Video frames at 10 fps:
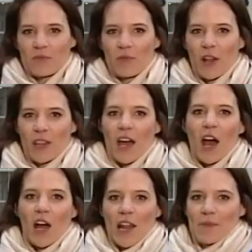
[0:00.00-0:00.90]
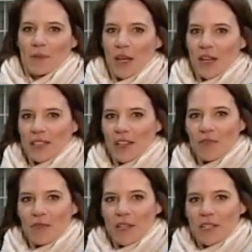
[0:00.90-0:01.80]
some rather
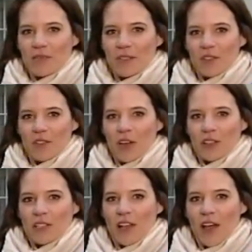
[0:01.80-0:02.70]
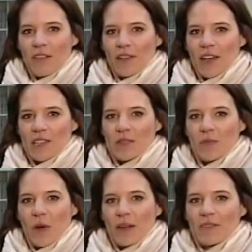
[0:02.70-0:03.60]
unappetising reading for the Chancellor over his
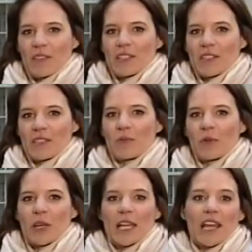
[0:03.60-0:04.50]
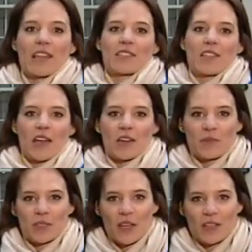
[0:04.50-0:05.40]
breakfast this morning. In other
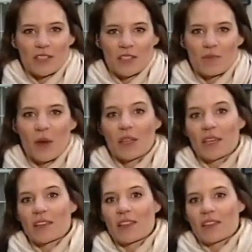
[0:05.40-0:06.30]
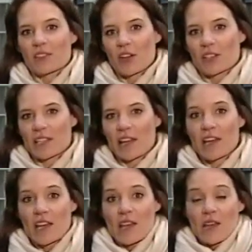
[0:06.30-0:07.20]
circumstances, you might think that the Chancellor
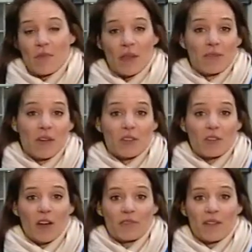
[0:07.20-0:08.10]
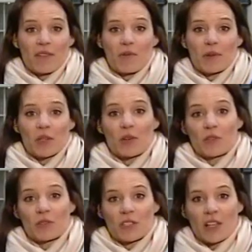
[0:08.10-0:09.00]
being photographed having a
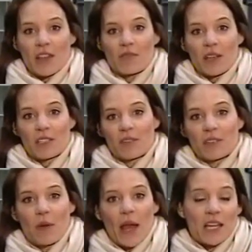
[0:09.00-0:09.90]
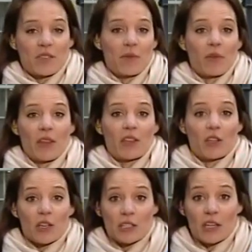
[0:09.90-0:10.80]
McDonald's, just like the rest of us, might actually be rather
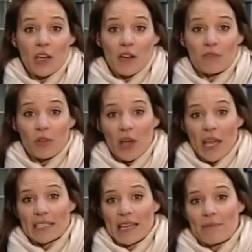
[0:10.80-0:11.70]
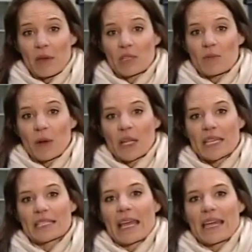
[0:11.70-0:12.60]
good for his image. But in
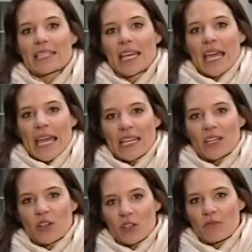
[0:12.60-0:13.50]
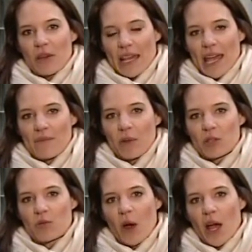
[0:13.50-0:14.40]
this case, it couldn't really get
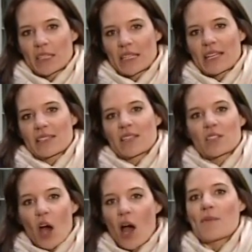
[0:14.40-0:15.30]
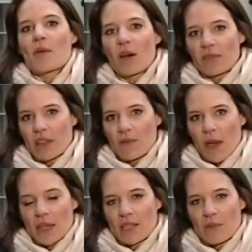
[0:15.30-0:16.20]
much worse. And it's the timing of it that
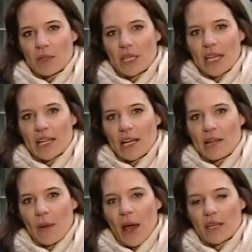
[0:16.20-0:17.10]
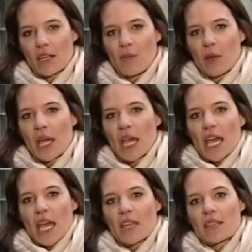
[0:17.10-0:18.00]
makes it particularly bad, coming
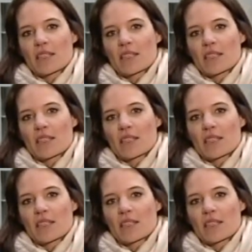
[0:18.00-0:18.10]
in